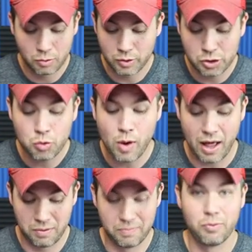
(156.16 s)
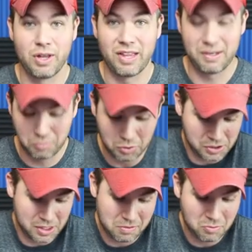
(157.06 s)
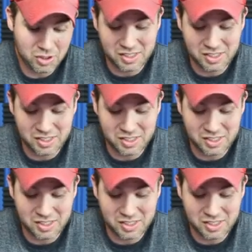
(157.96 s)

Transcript: we do well with it. We'll see. We'll